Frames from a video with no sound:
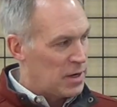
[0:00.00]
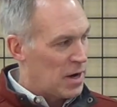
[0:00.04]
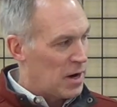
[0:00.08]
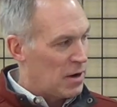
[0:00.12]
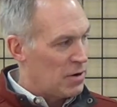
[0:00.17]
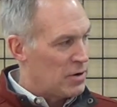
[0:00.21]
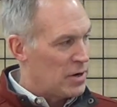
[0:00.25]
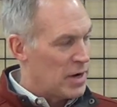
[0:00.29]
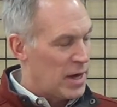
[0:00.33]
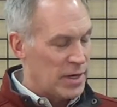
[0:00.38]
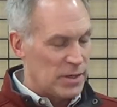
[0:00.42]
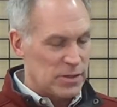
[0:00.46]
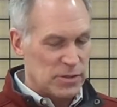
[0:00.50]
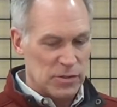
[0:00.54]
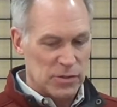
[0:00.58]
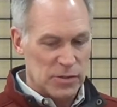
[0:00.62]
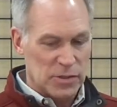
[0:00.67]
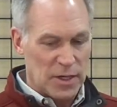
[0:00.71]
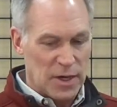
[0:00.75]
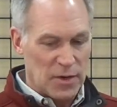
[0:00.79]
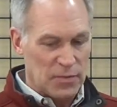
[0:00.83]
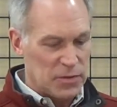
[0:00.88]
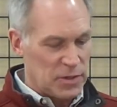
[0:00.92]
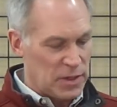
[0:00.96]
Our nicer
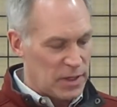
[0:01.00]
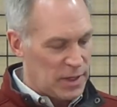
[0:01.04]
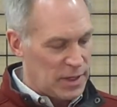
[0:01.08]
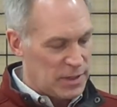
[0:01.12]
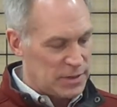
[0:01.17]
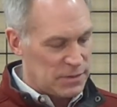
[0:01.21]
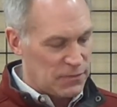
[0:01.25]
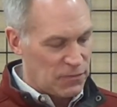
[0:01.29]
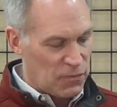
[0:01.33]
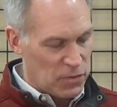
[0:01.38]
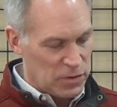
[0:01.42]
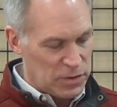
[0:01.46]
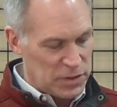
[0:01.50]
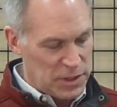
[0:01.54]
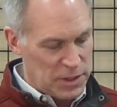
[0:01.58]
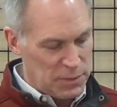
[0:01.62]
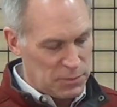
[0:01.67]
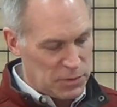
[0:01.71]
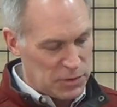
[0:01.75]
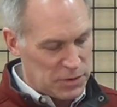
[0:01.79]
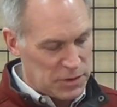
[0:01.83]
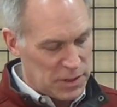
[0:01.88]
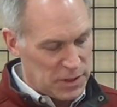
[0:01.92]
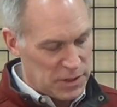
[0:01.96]
soft shell has
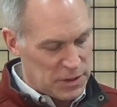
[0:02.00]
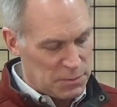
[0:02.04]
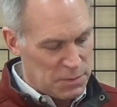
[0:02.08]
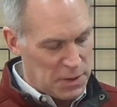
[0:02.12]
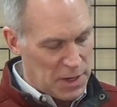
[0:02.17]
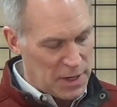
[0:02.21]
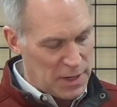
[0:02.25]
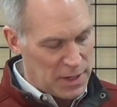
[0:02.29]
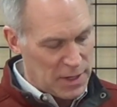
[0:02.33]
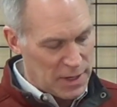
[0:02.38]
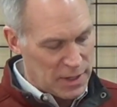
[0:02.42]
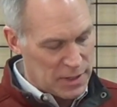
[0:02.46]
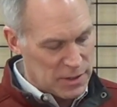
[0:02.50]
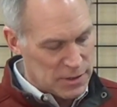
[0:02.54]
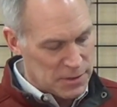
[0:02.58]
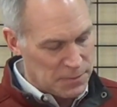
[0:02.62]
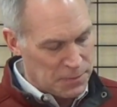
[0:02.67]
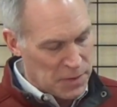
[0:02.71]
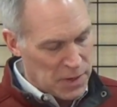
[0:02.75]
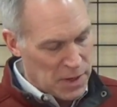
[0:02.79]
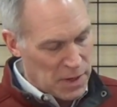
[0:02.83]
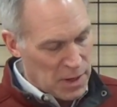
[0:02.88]
14% spandex.